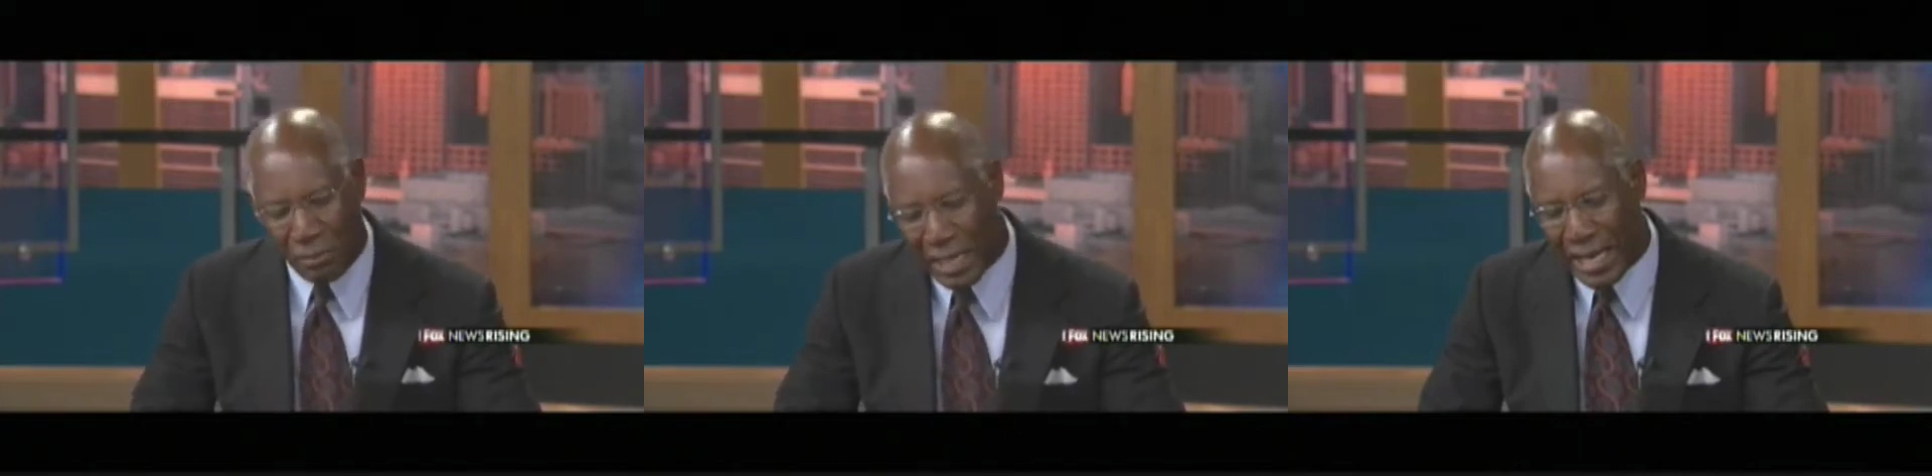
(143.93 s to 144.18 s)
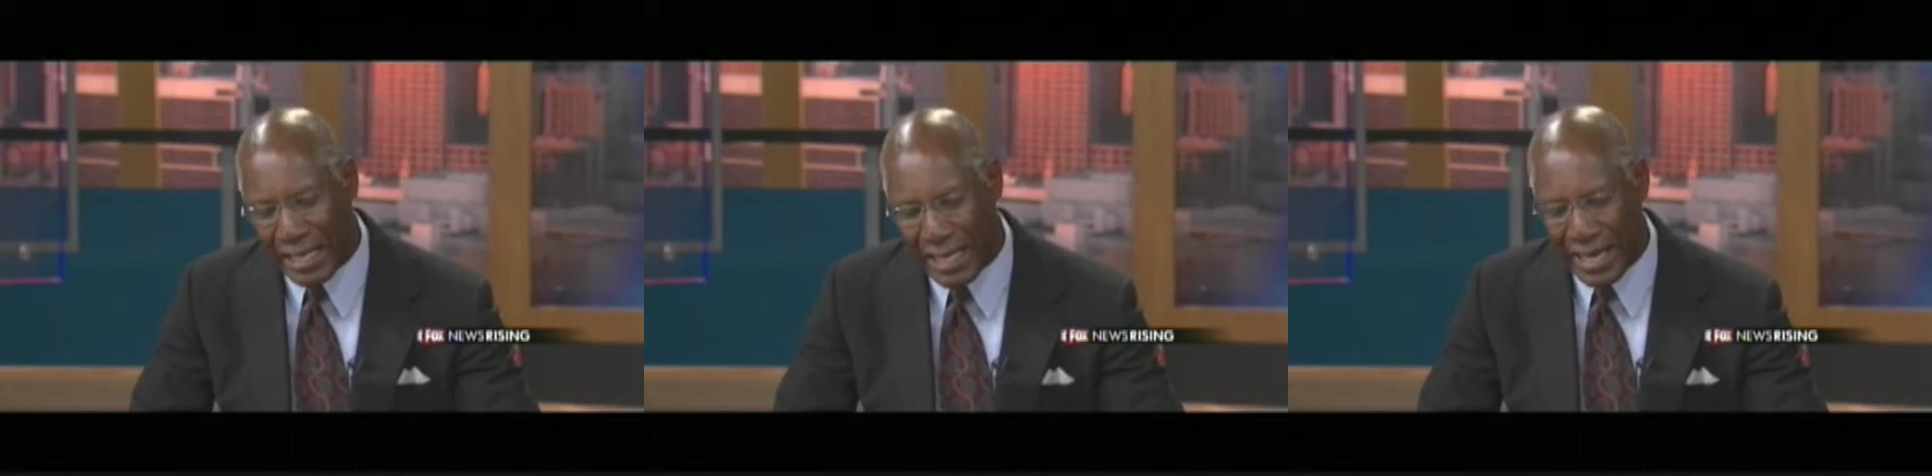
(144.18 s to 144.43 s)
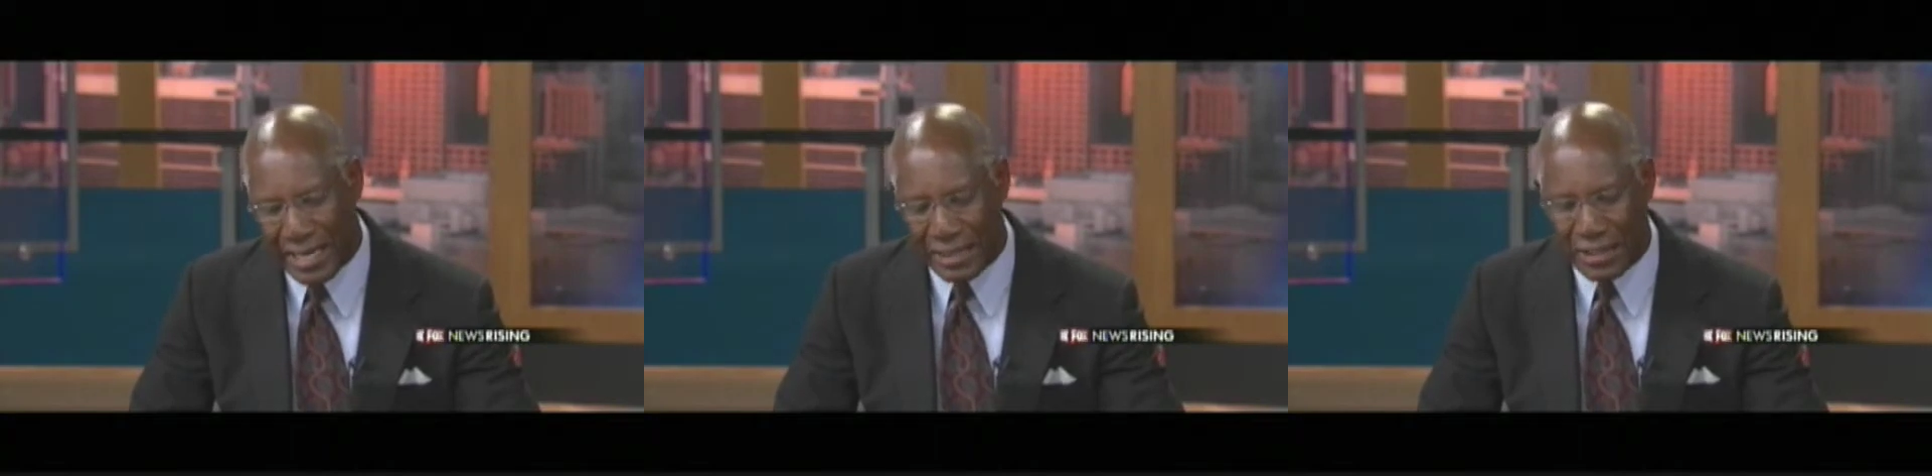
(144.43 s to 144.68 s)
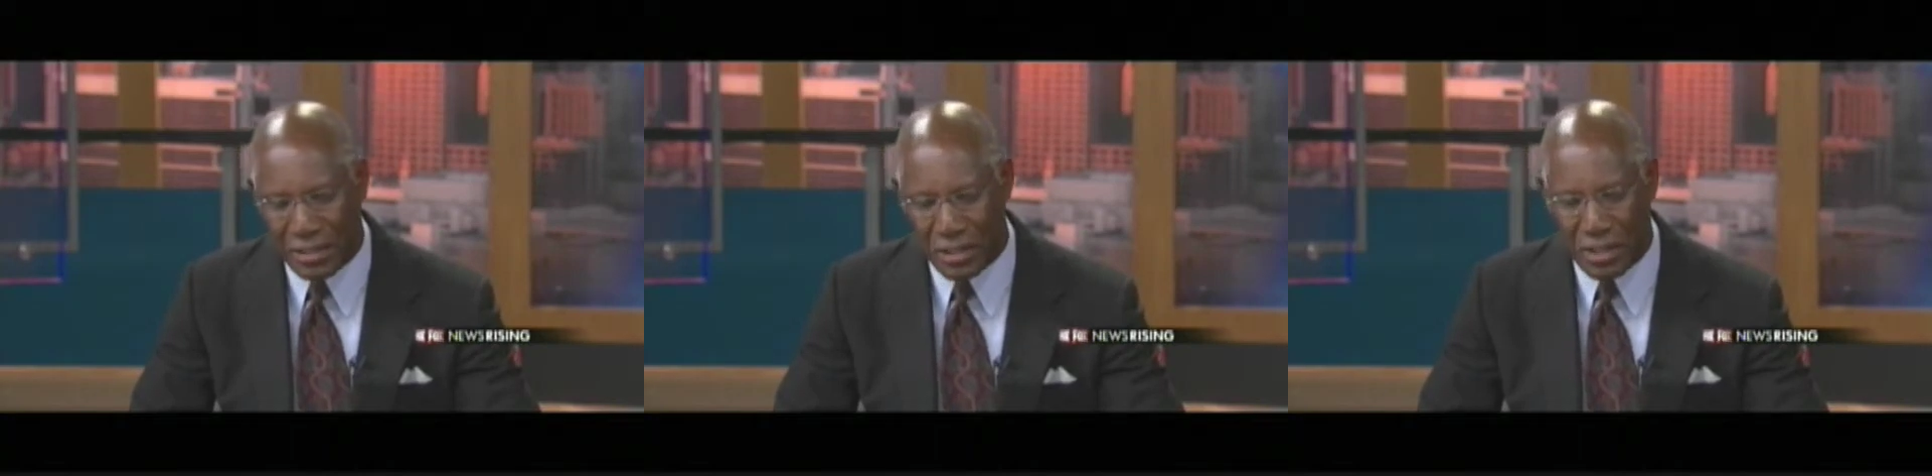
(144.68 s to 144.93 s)
But again, I
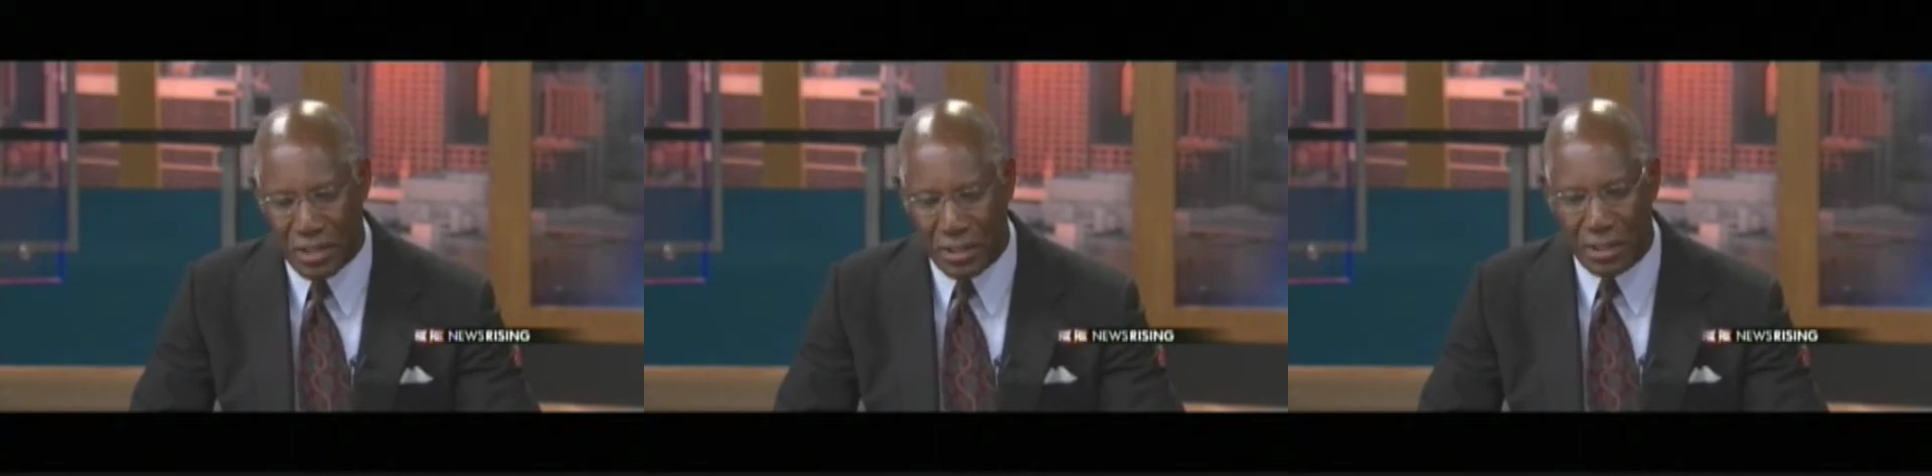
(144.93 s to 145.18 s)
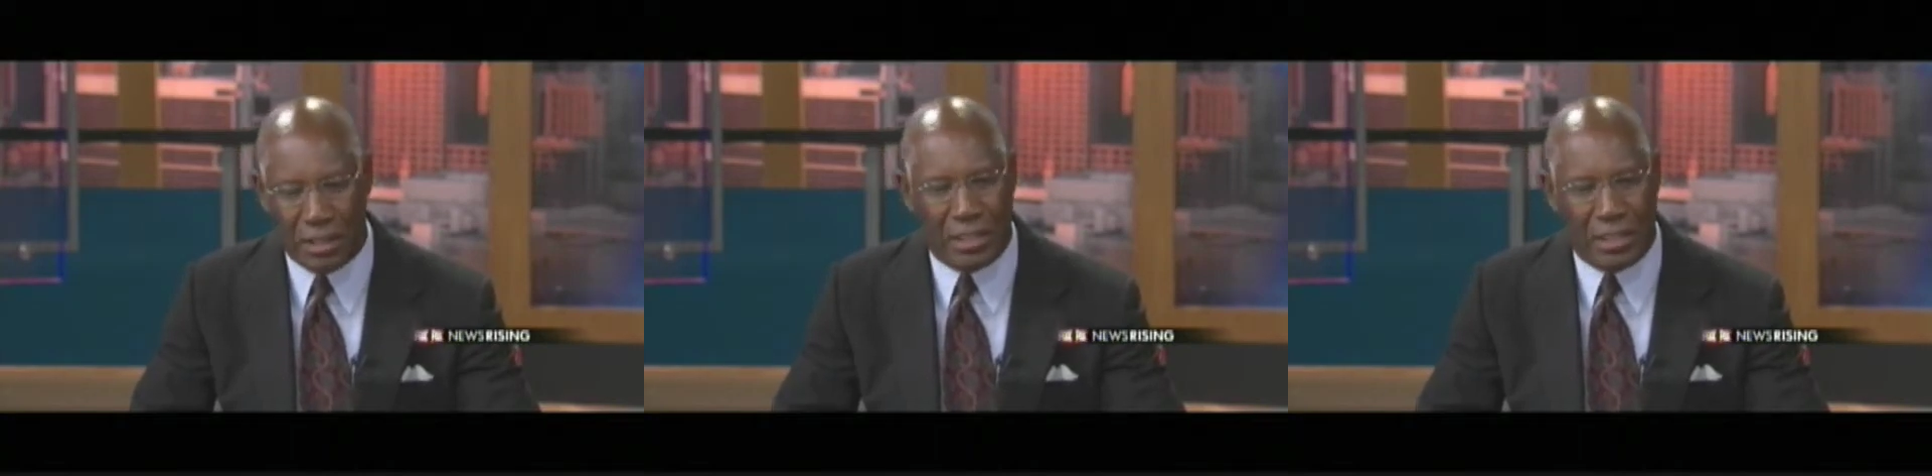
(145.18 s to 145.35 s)
think she